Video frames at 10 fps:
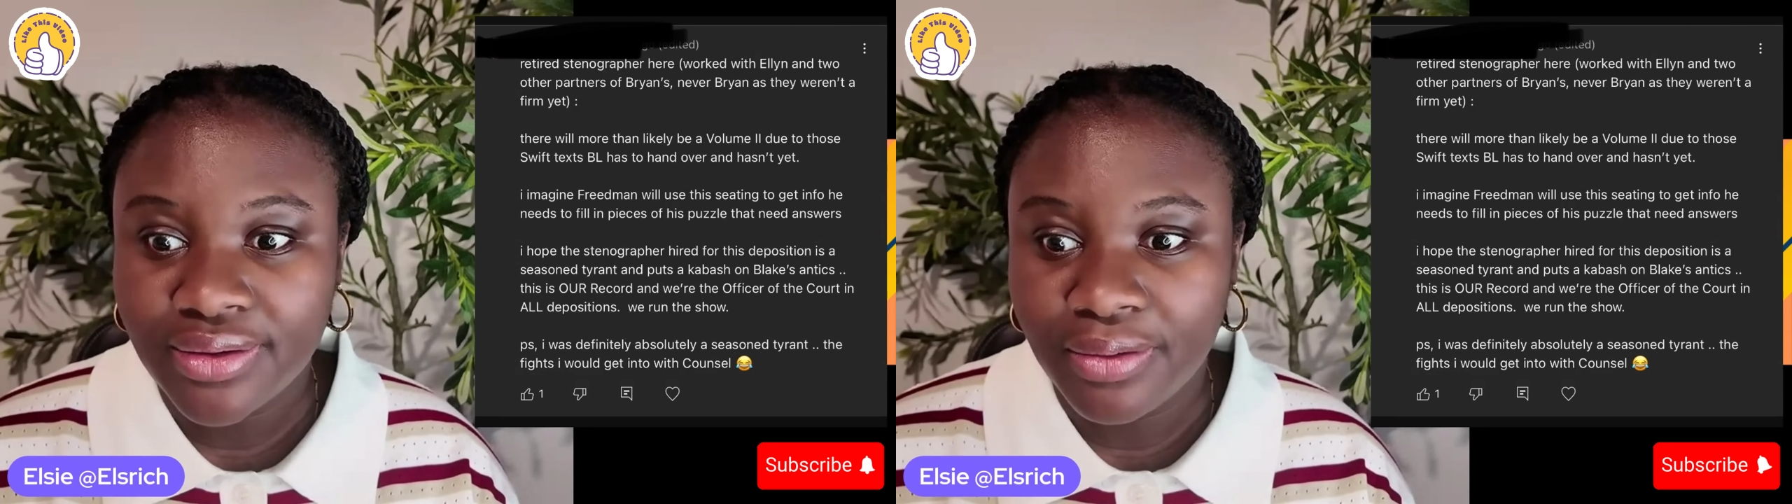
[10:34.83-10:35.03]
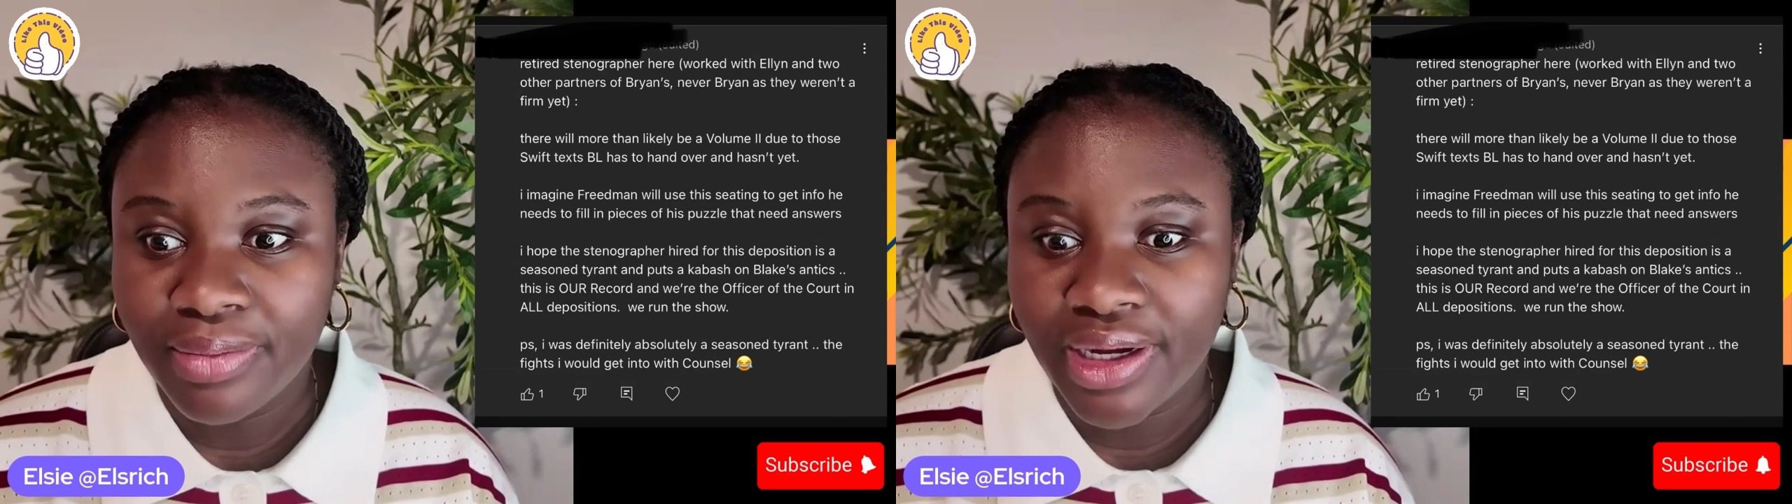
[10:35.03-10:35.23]

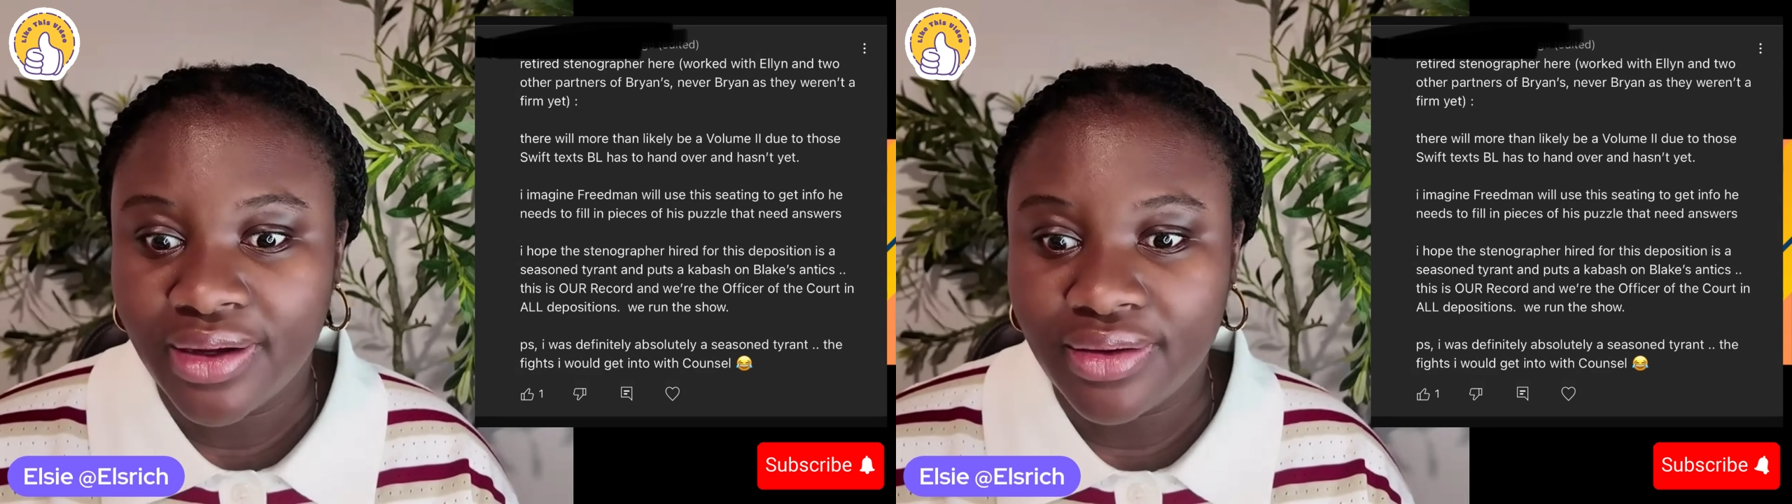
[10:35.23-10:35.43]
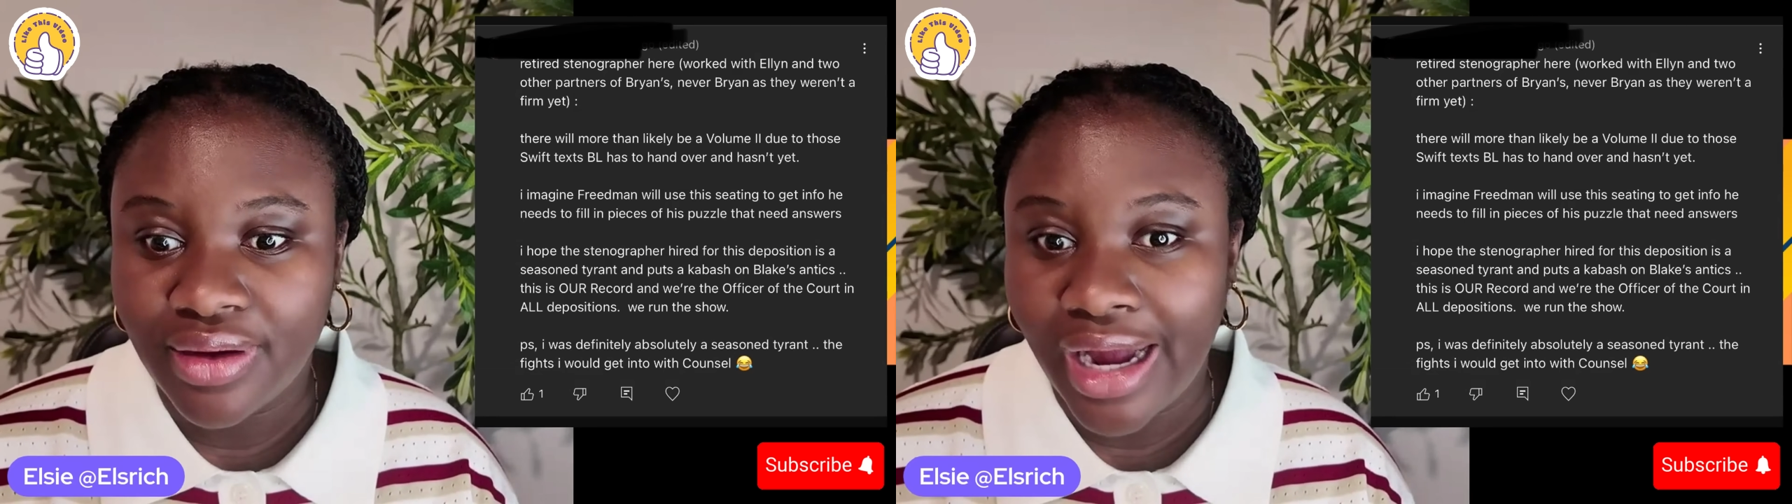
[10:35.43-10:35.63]

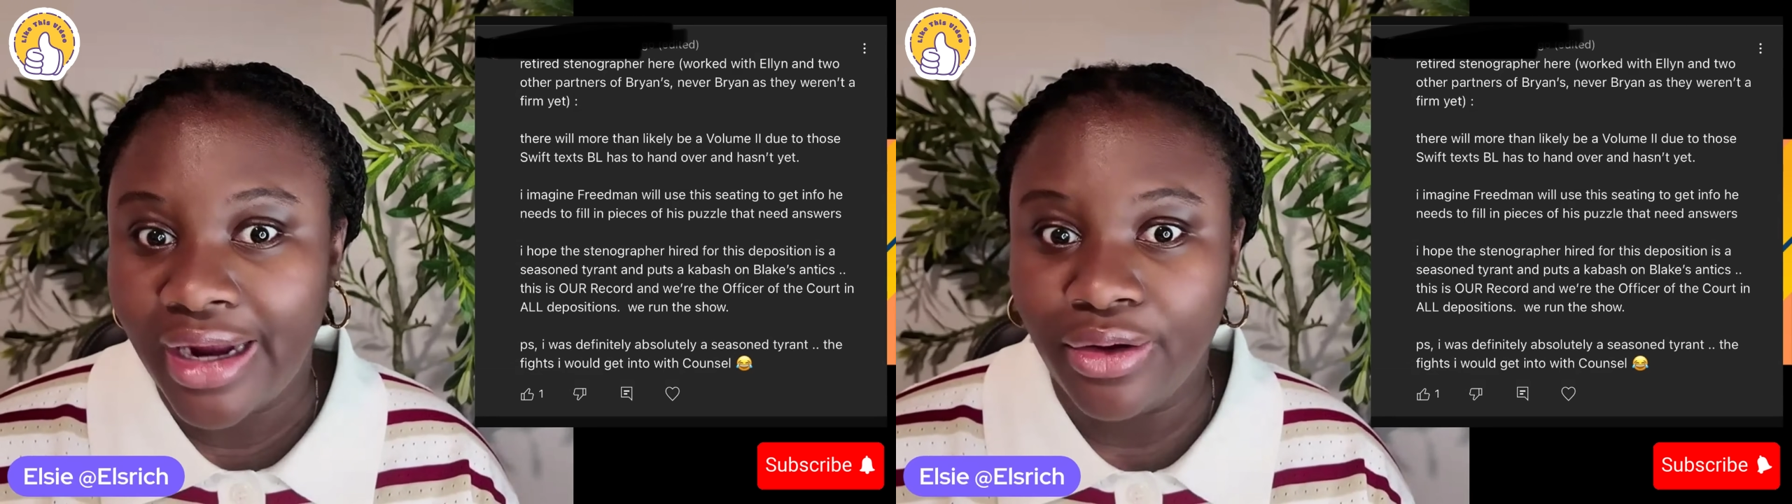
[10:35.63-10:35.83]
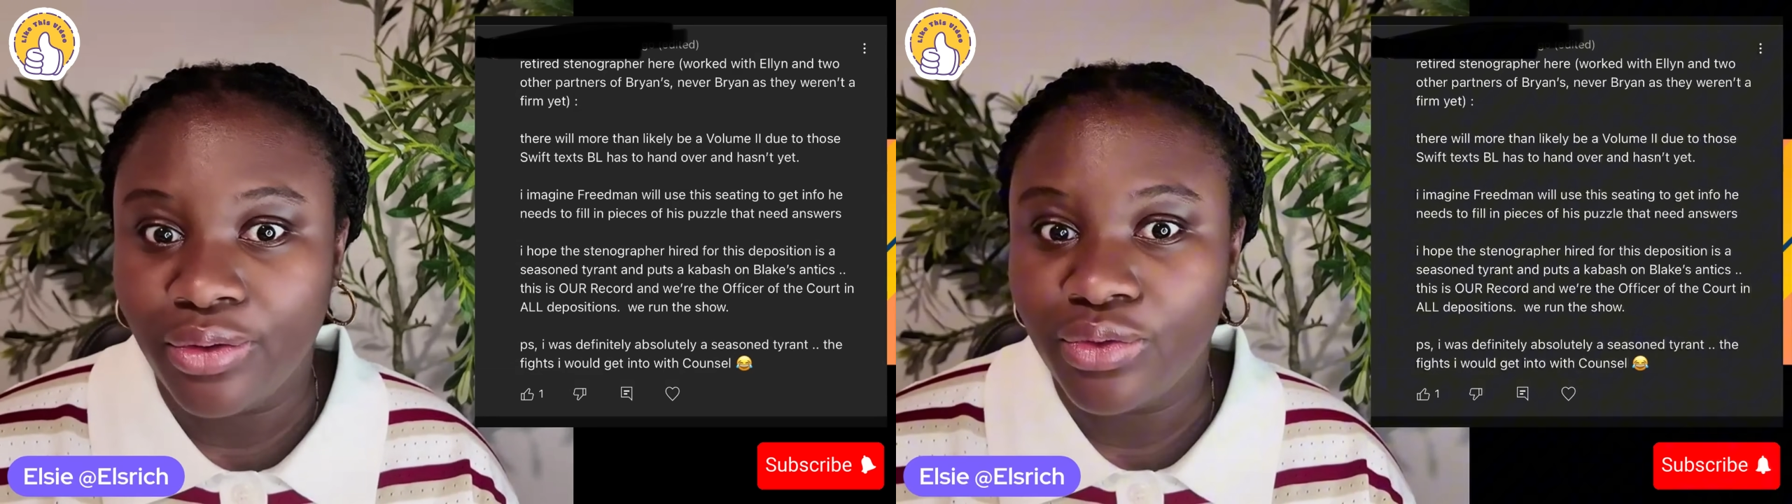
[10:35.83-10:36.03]
but I
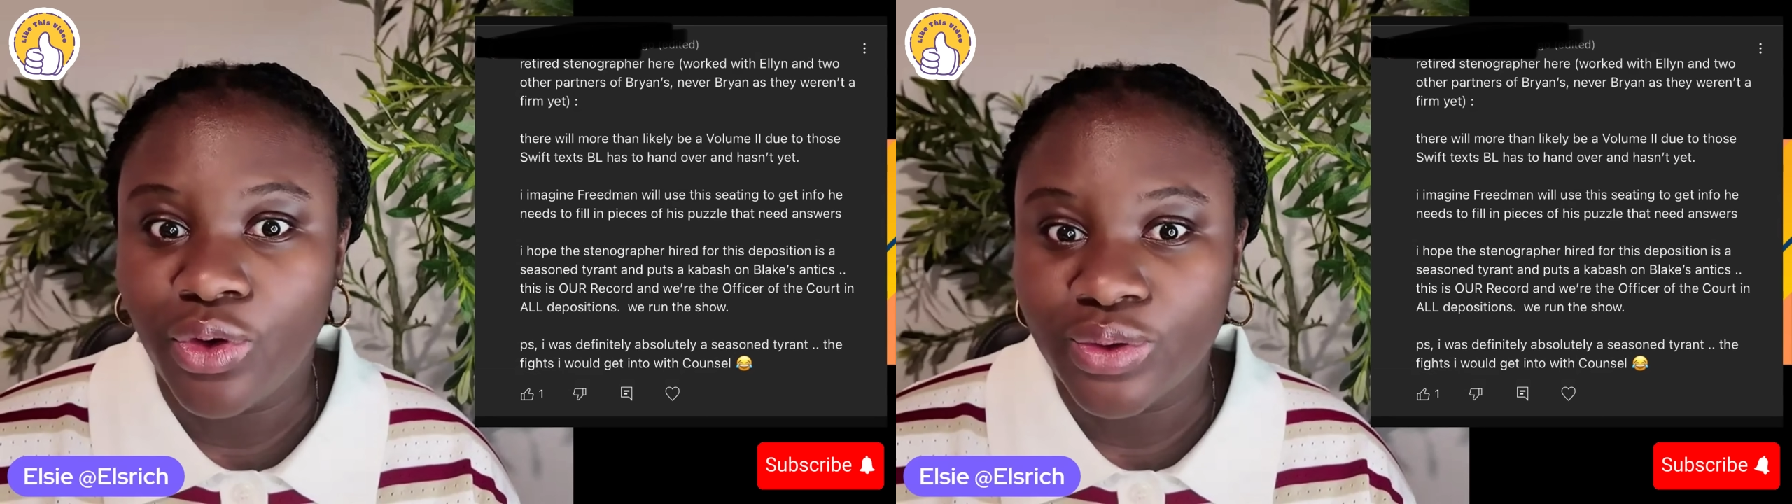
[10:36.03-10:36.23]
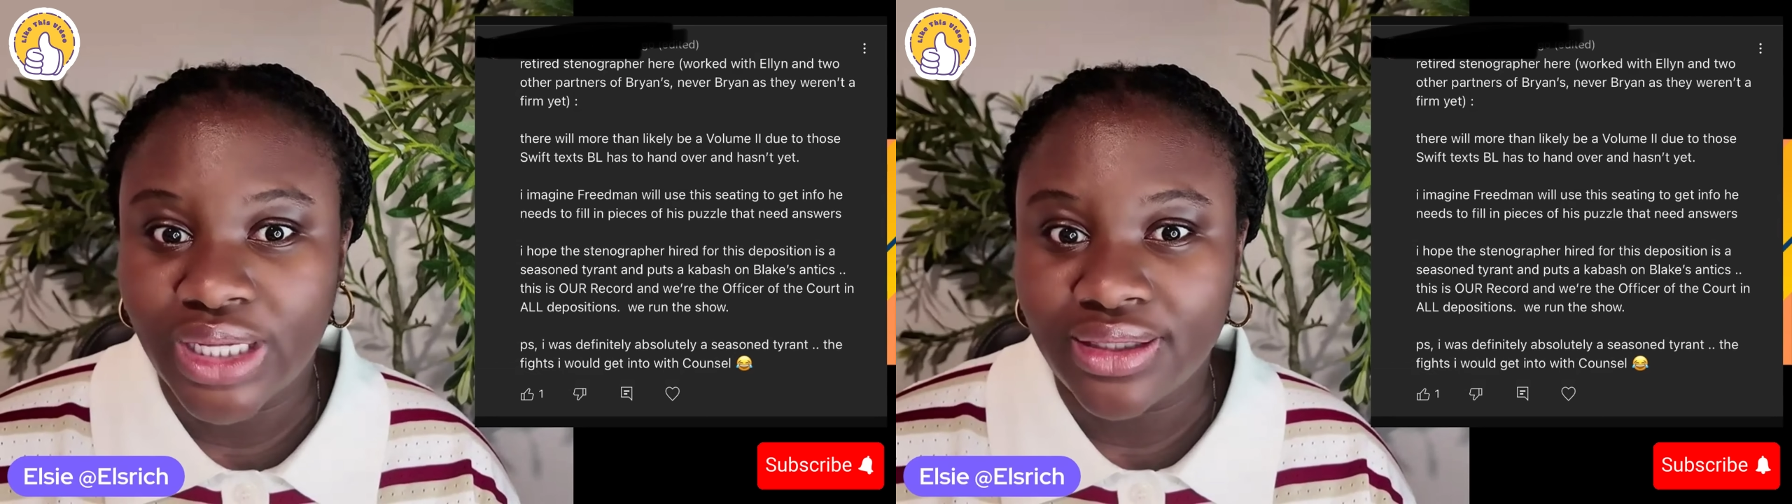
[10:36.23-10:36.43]
don't
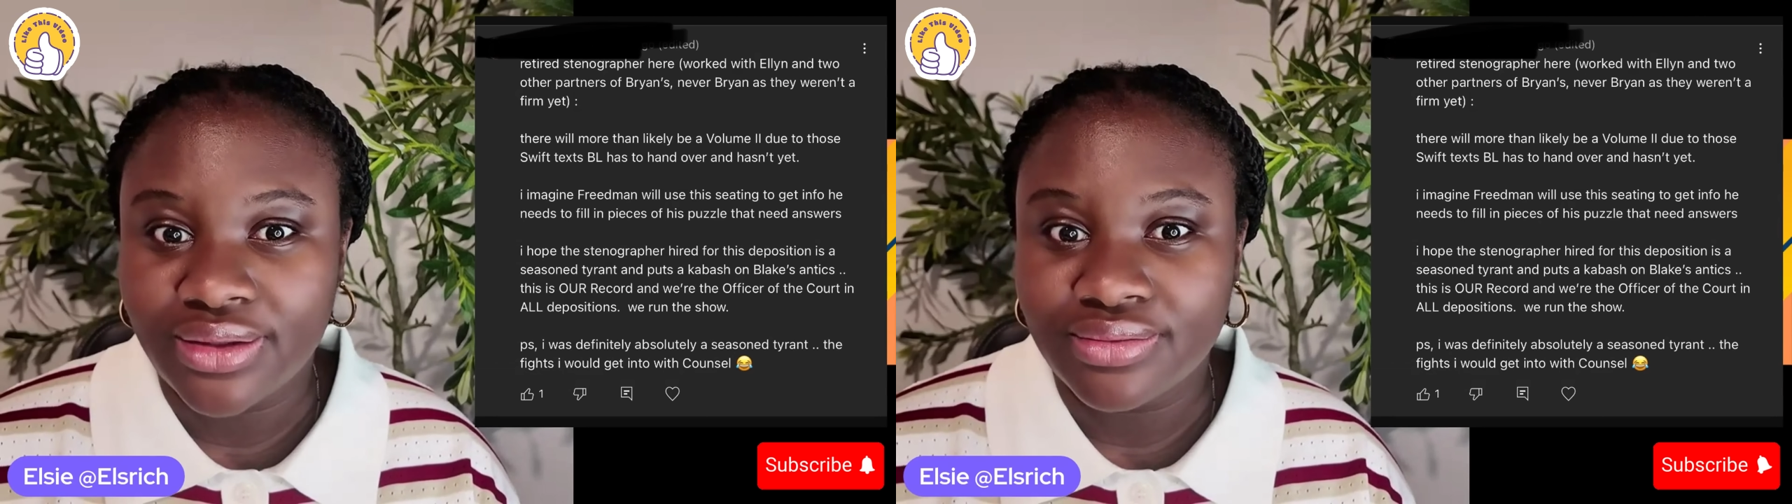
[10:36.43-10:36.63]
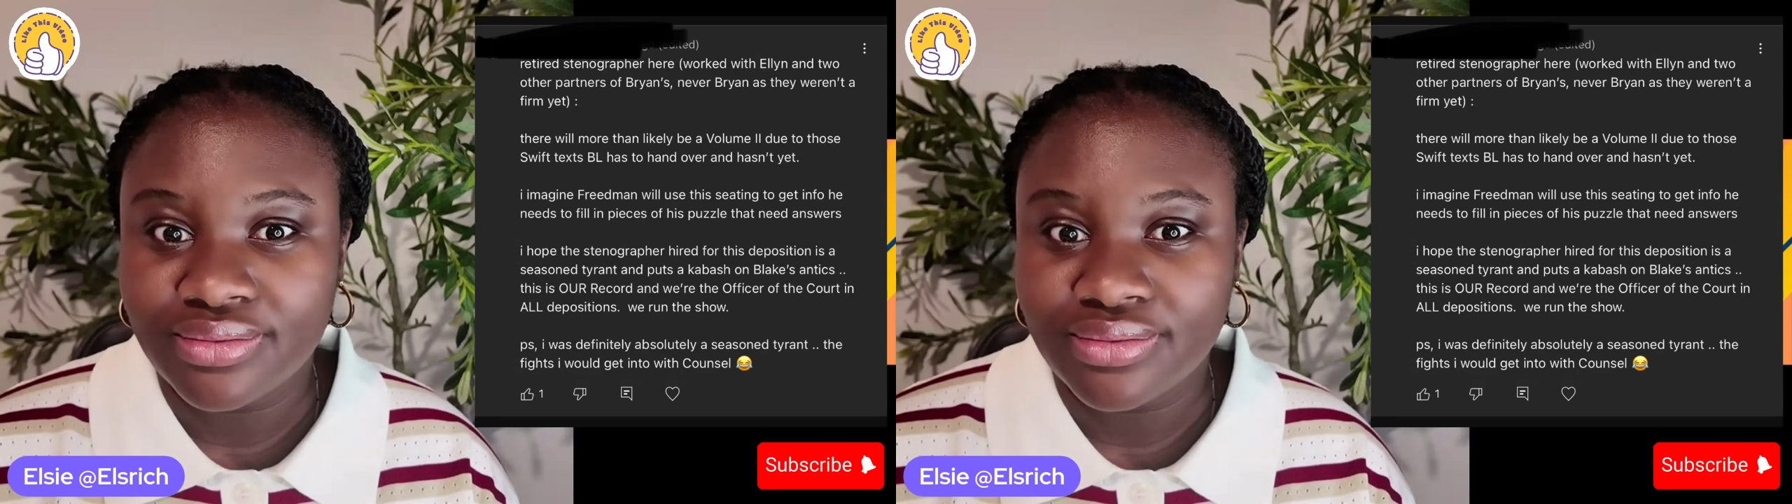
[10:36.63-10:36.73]
know that